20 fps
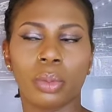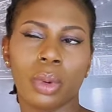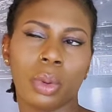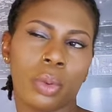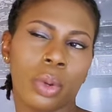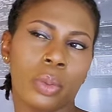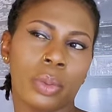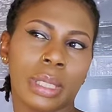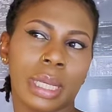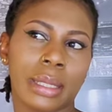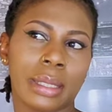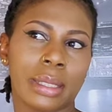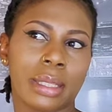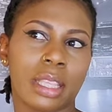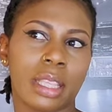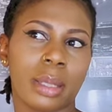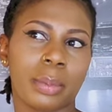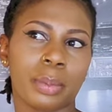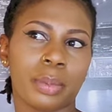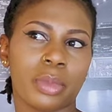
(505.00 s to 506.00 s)
what would I
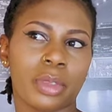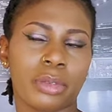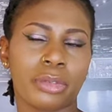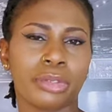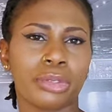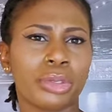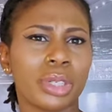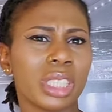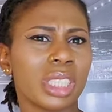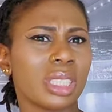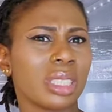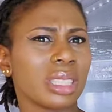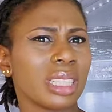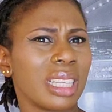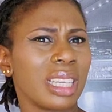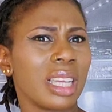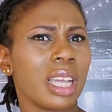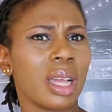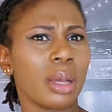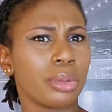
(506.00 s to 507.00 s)
say,
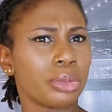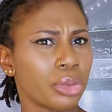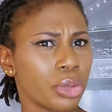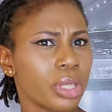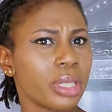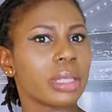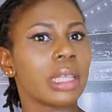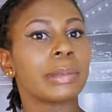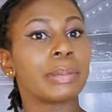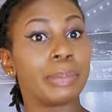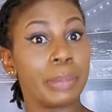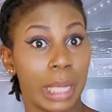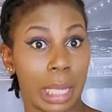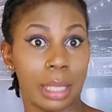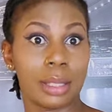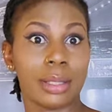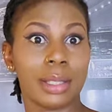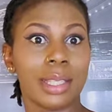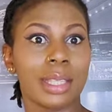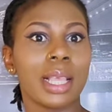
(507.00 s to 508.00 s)
freshly roasted
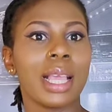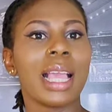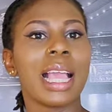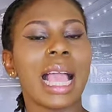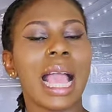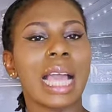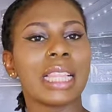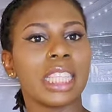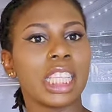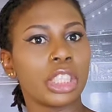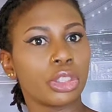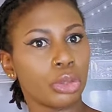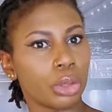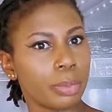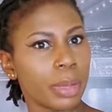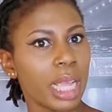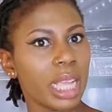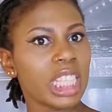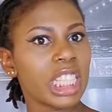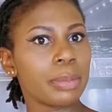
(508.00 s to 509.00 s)
beans. And it
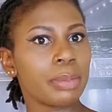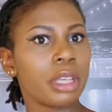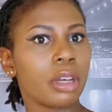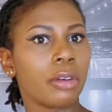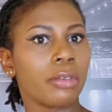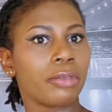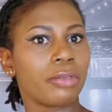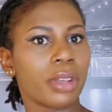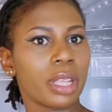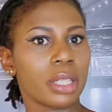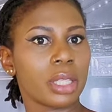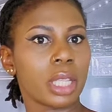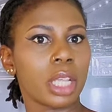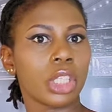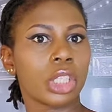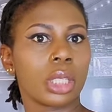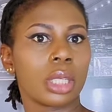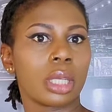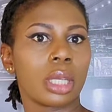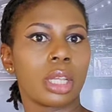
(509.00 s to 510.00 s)
reminds me of
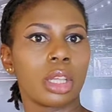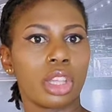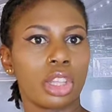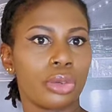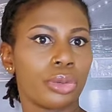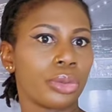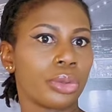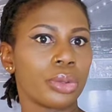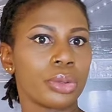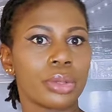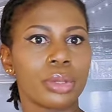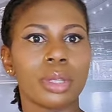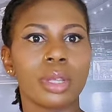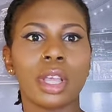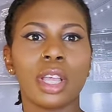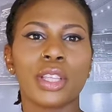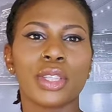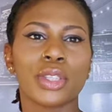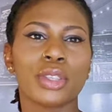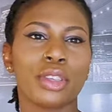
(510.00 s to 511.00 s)
Versace Eros.
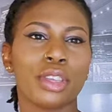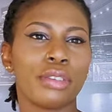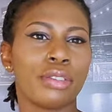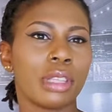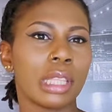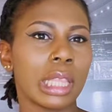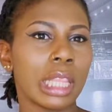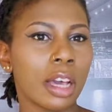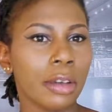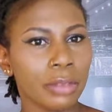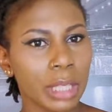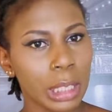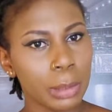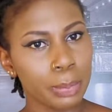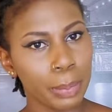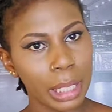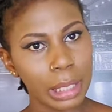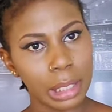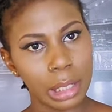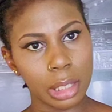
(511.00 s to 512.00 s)
So if you love
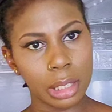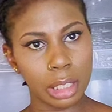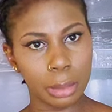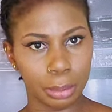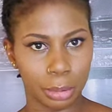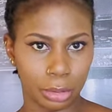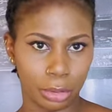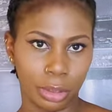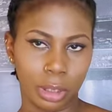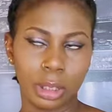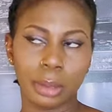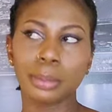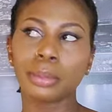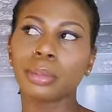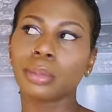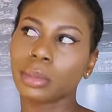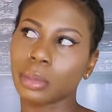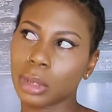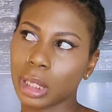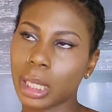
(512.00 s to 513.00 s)
that particular
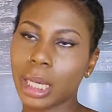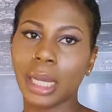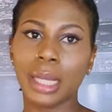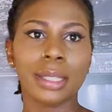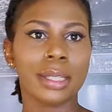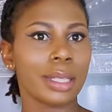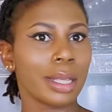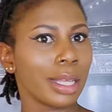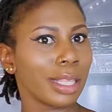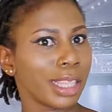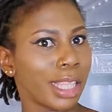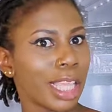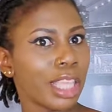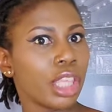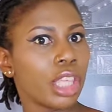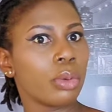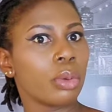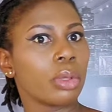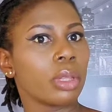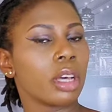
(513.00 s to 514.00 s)
perfume, guys, then
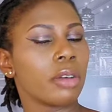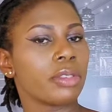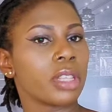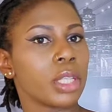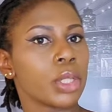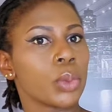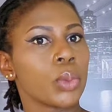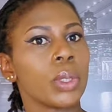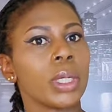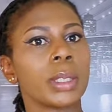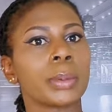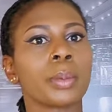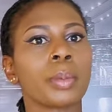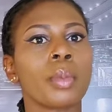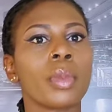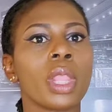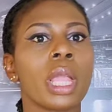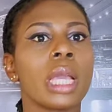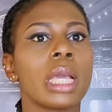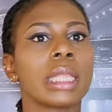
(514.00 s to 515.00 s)
you will love this one.
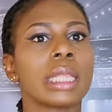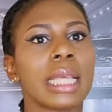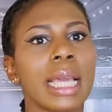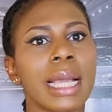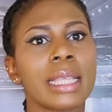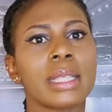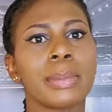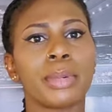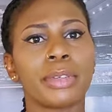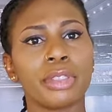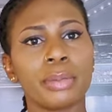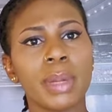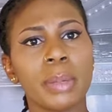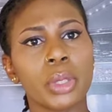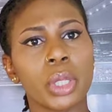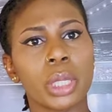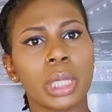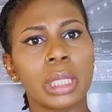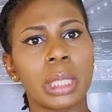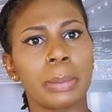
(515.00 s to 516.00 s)
Guys, the perfume I'm
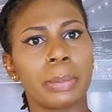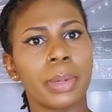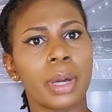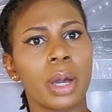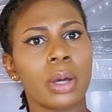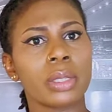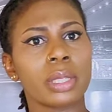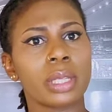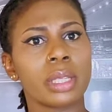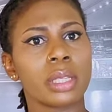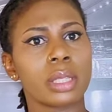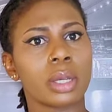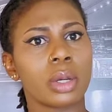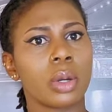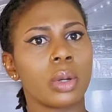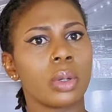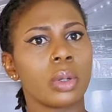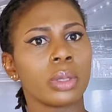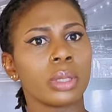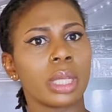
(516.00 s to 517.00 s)
talking about is
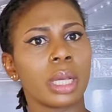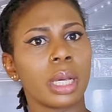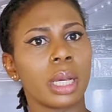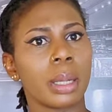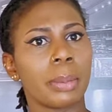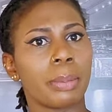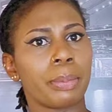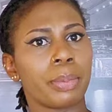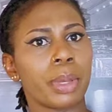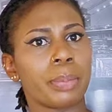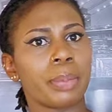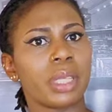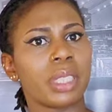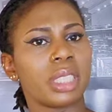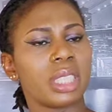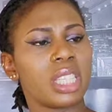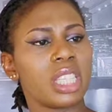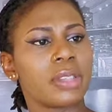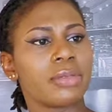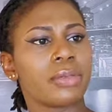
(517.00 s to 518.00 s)
called Pepe
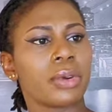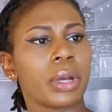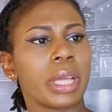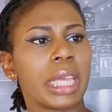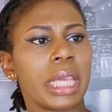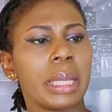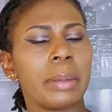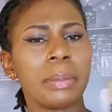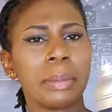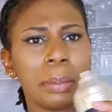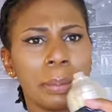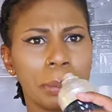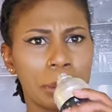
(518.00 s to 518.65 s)
Jeans for Him.